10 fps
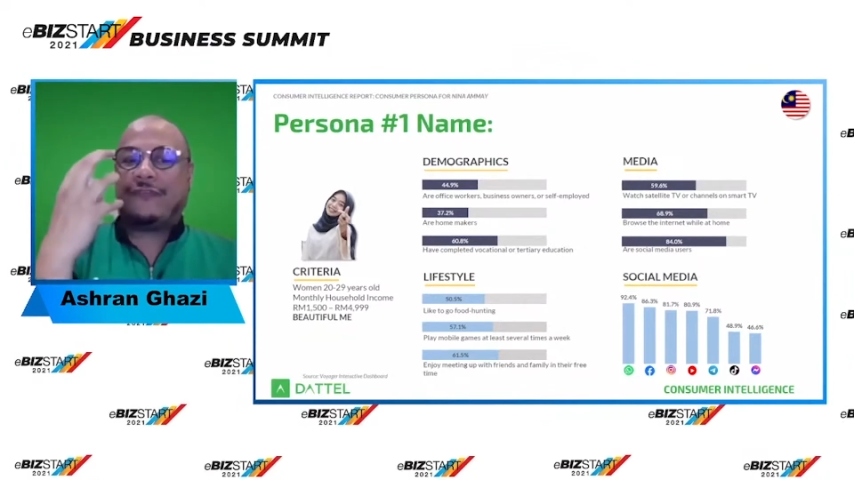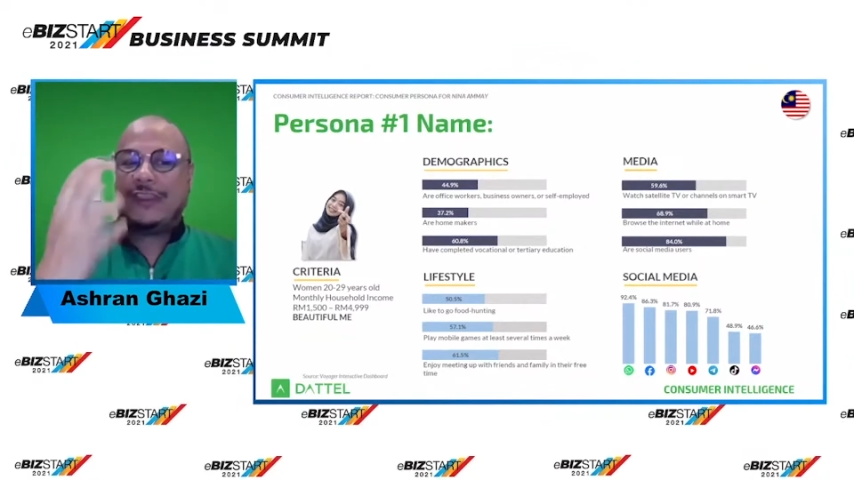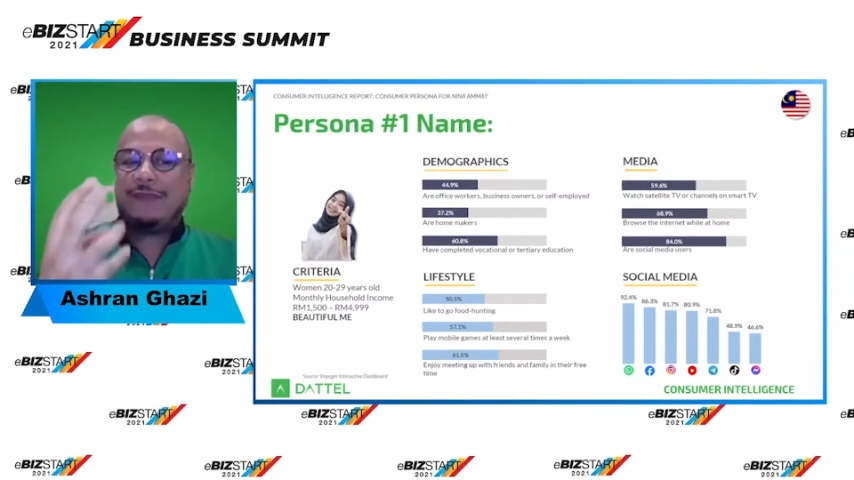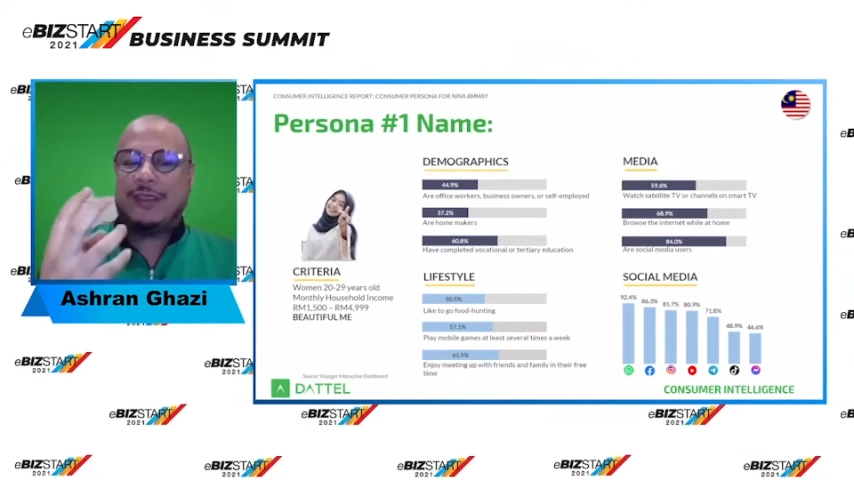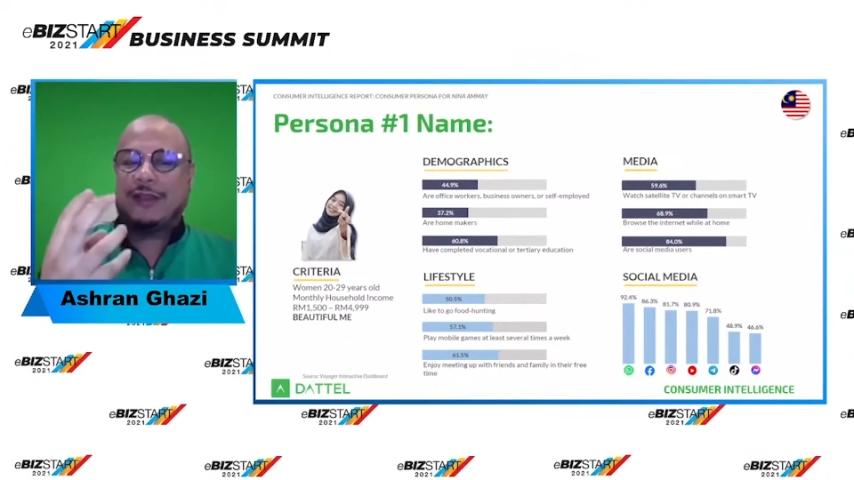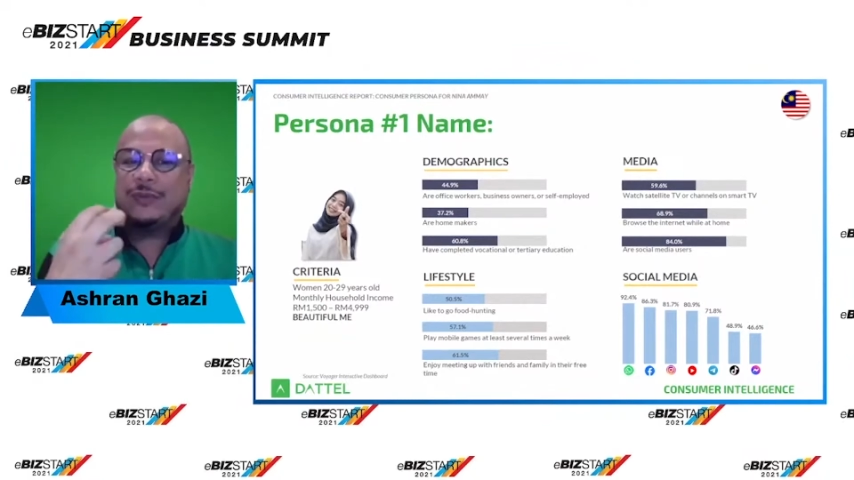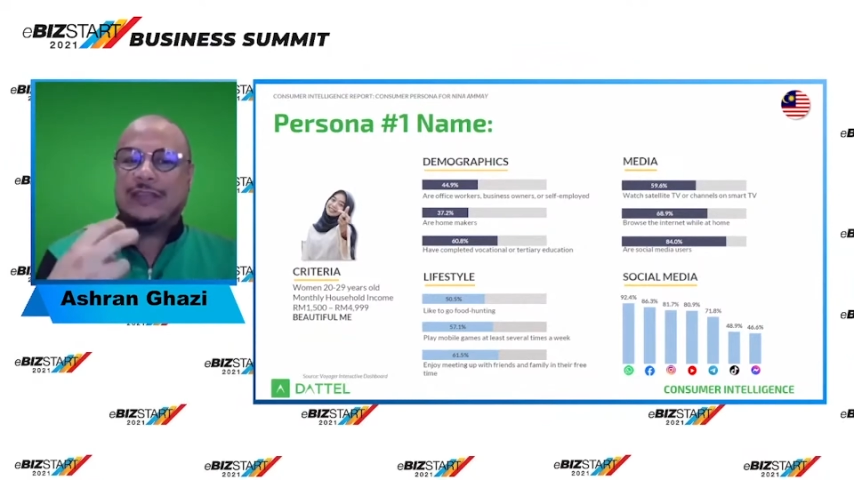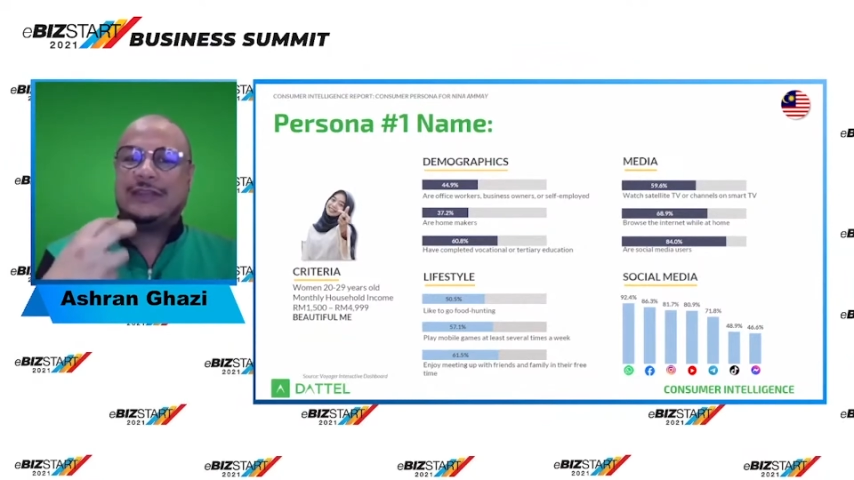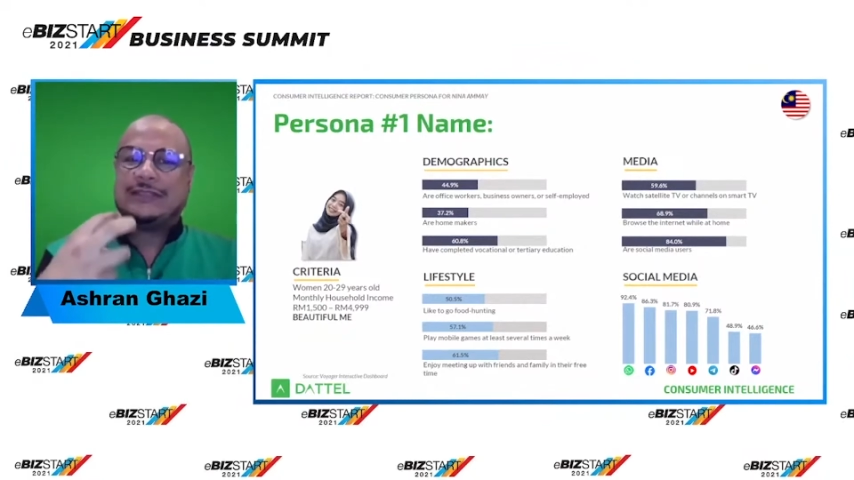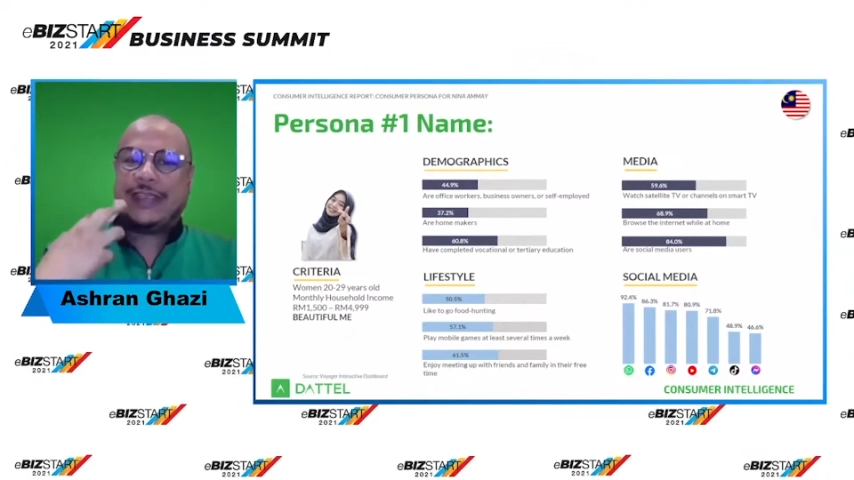female
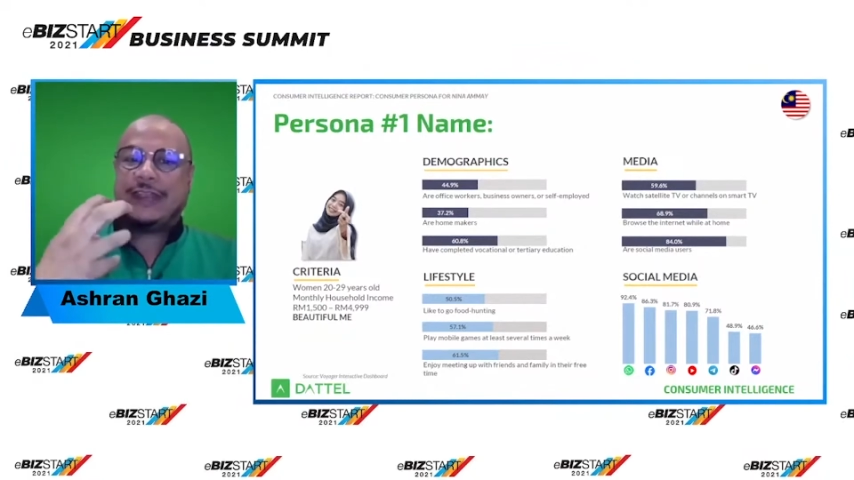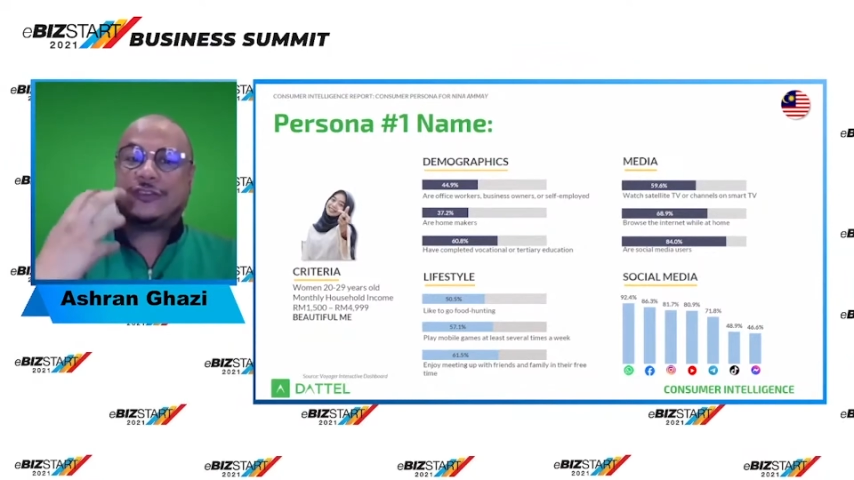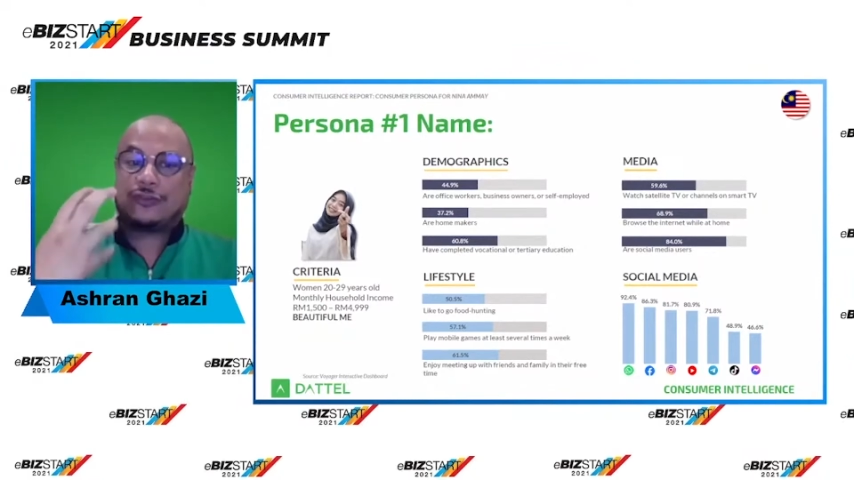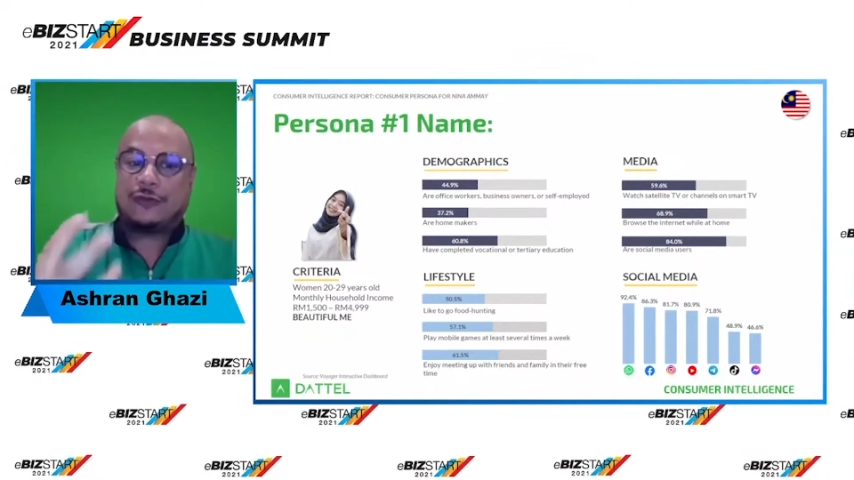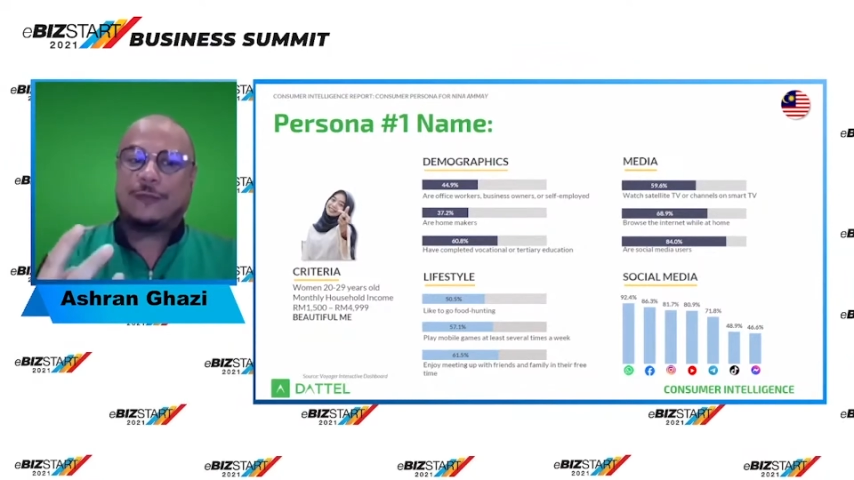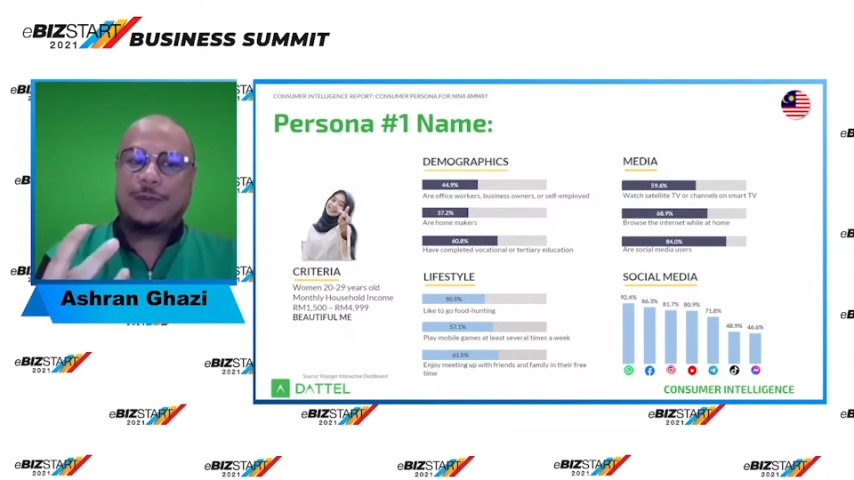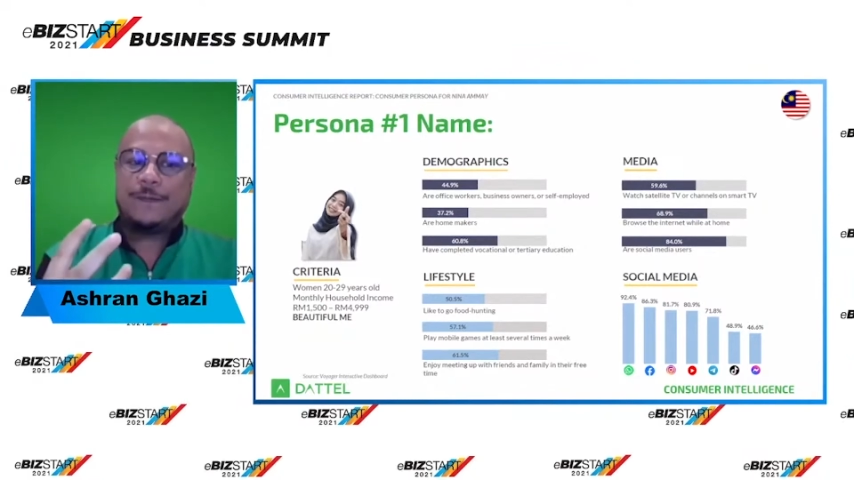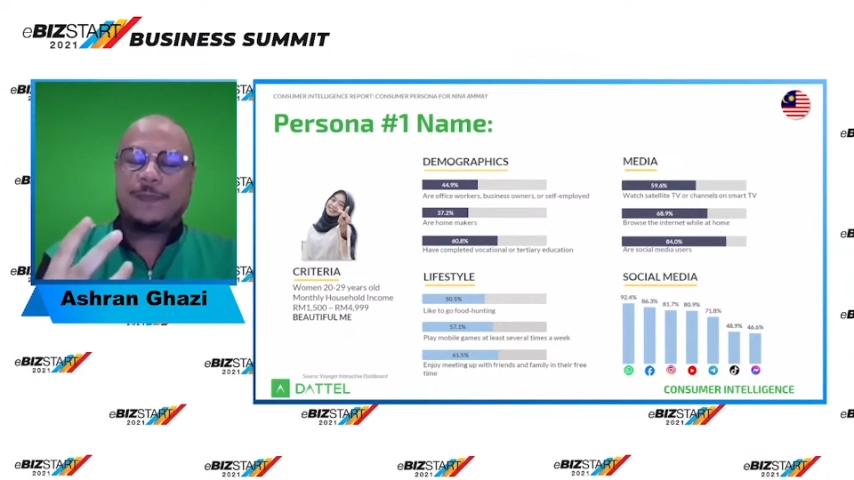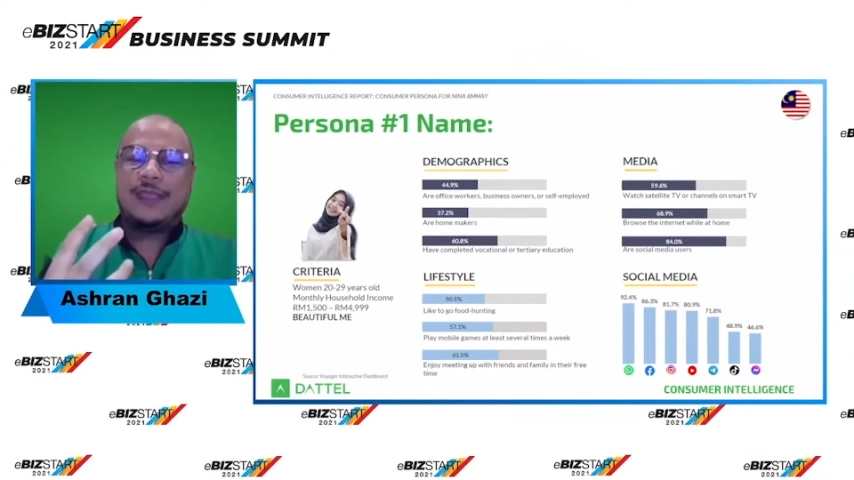within this age group